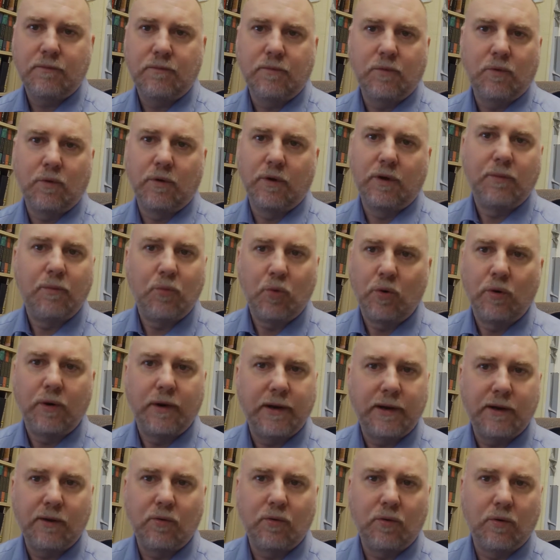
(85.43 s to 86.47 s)
or in the
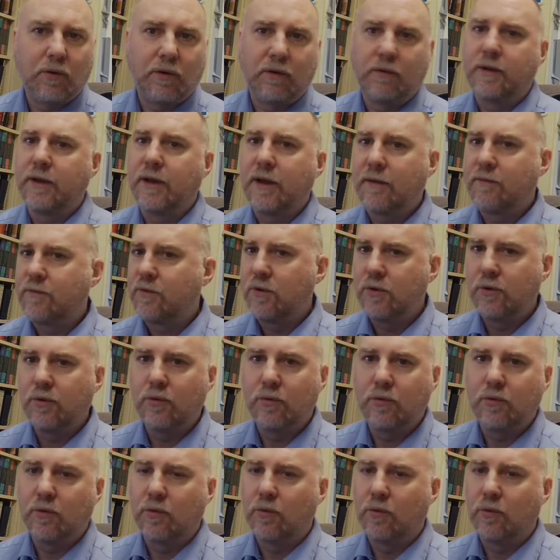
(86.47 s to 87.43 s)
morning, or in the afternoon,